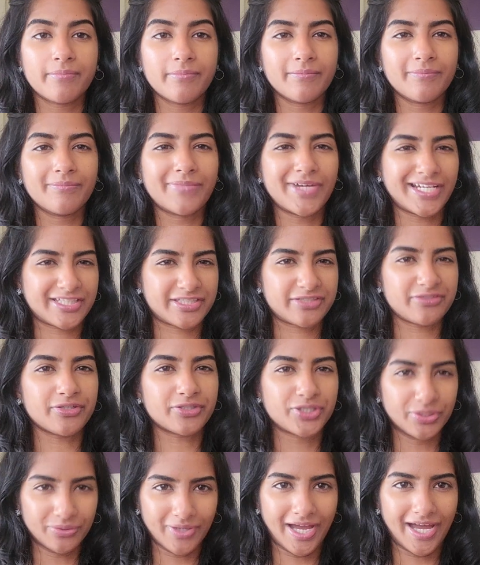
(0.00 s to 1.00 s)
but it's not
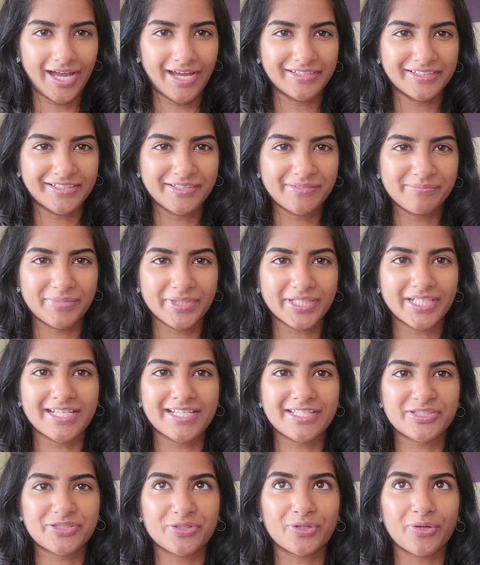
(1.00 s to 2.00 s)
too hard
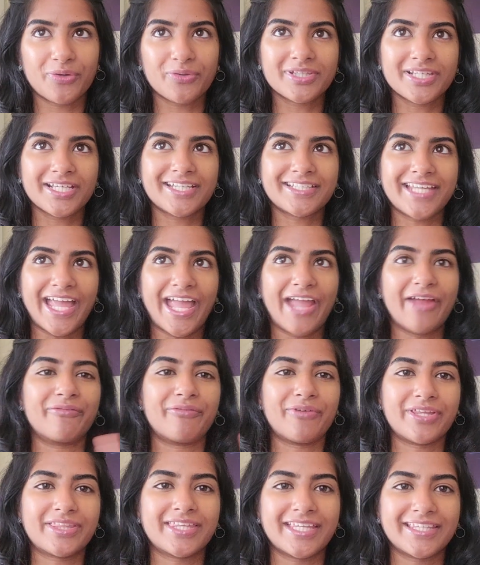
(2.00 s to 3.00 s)
because you don't learn
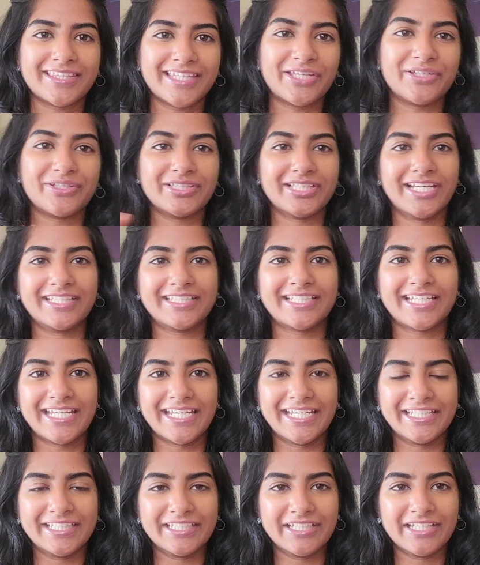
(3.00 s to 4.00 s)
everything that you learned
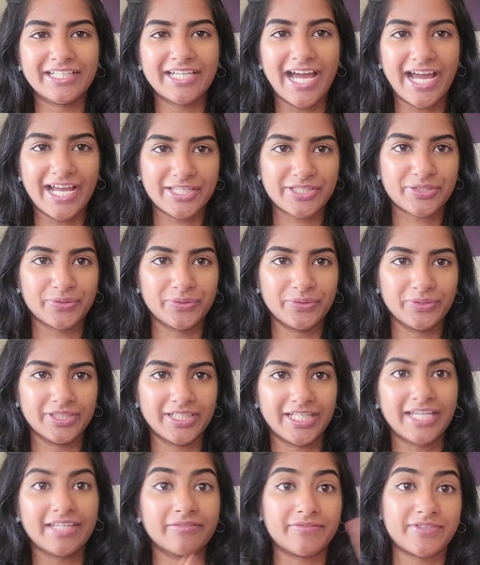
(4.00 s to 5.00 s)
in high school
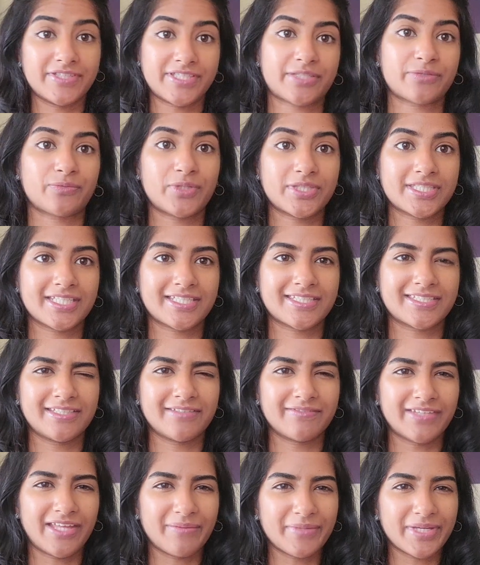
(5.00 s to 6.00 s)
in Physics 160,
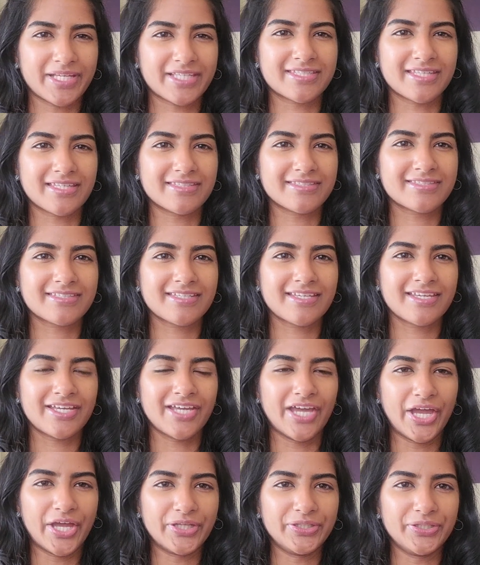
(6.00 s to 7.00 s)
if that makes sense.
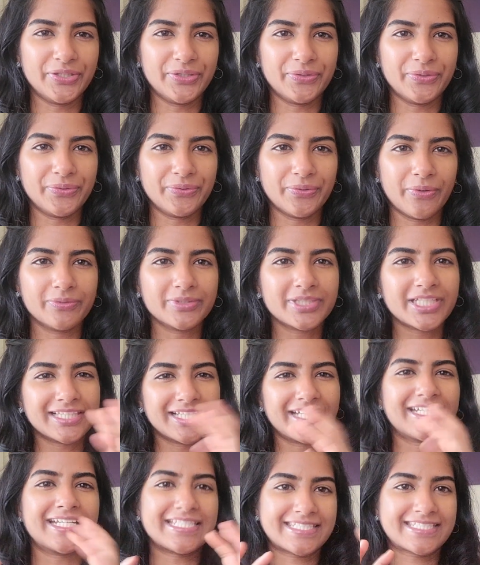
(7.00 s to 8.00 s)
You only
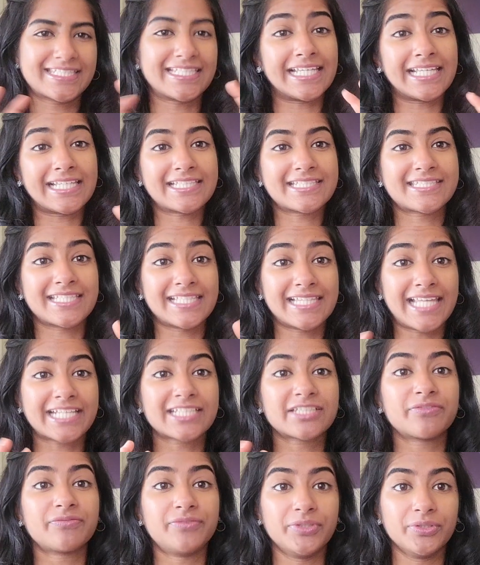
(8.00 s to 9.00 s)
learn a
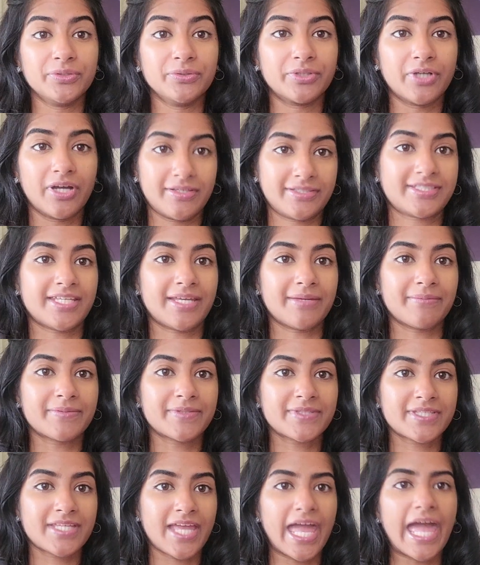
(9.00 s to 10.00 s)
select few
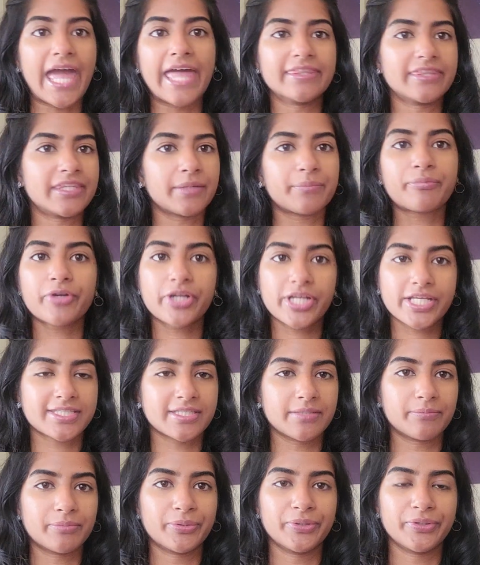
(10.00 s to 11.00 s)
concepts, and they're pretty
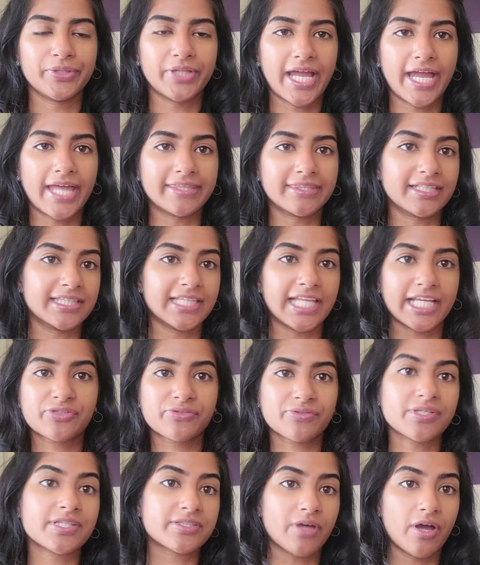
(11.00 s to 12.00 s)
simple, and the
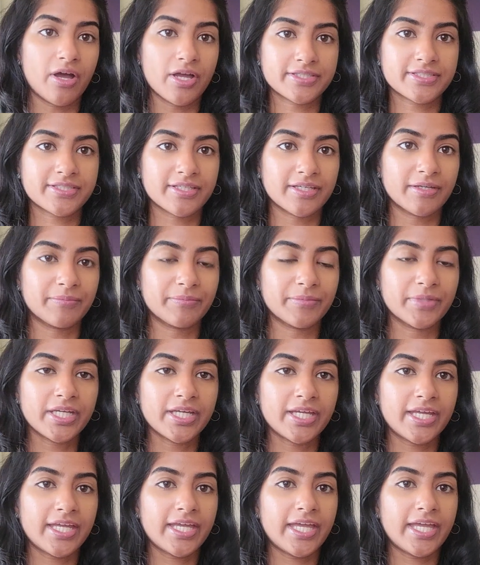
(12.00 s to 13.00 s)
lecturer is awesome.
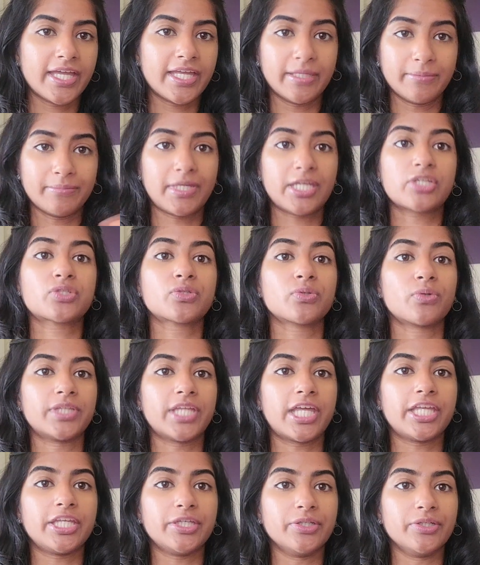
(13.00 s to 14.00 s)
He makes sure
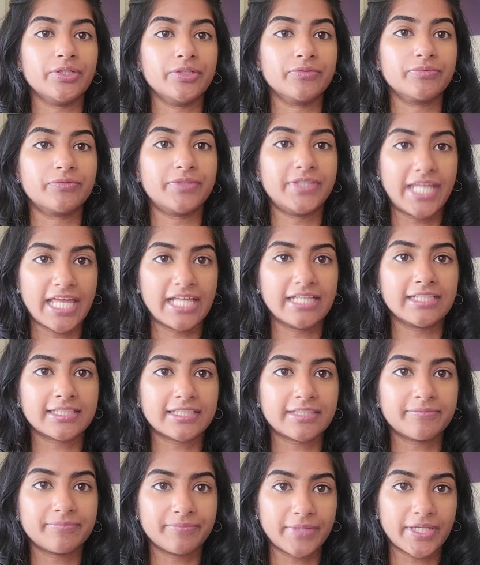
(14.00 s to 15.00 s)
that you've nailed
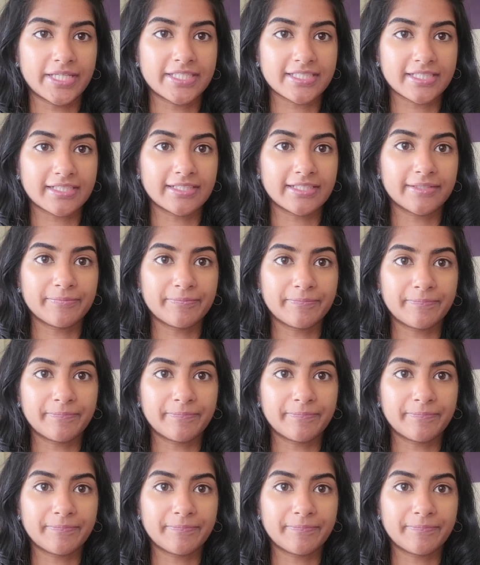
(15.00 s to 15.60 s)
it, basically.